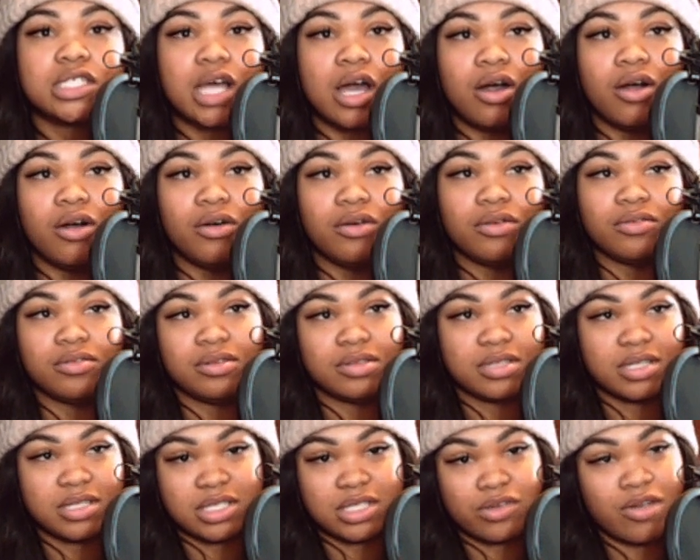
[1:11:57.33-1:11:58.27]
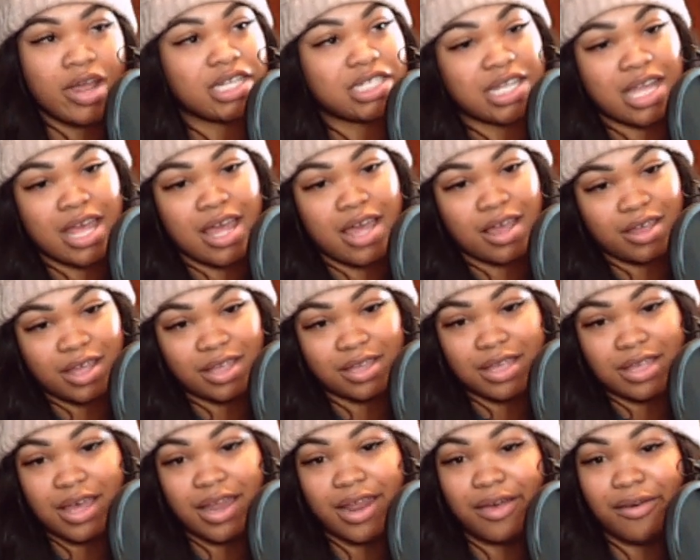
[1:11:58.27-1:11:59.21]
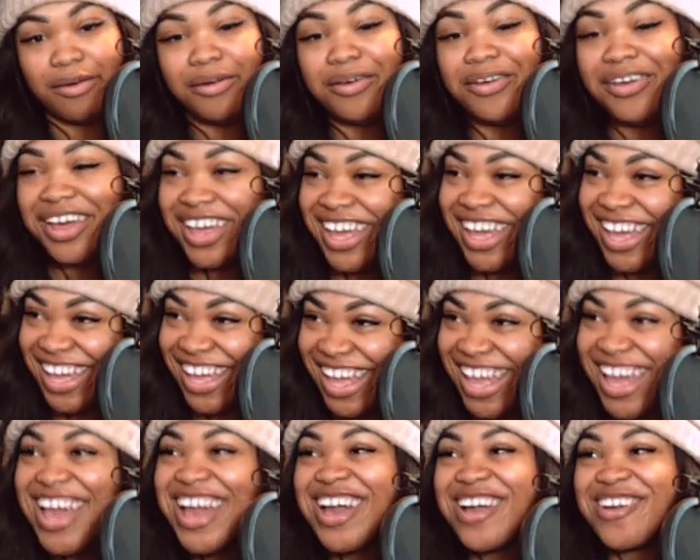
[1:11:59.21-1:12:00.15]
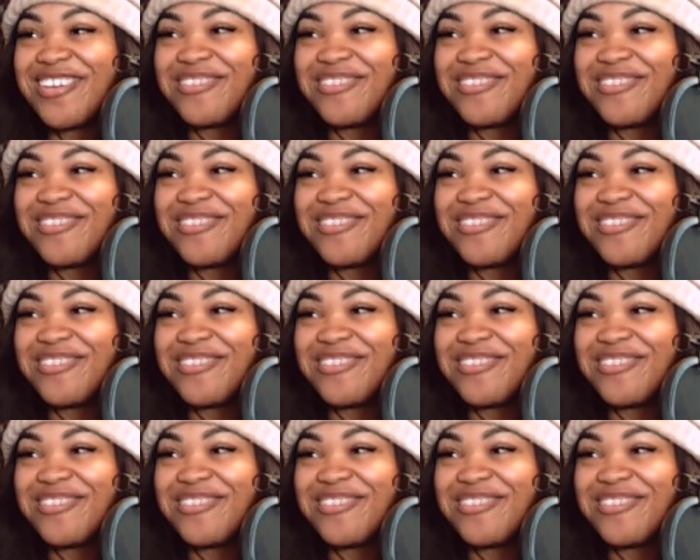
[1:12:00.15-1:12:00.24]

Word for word: so scratch that, cut that out. yeah, yeah, yeah.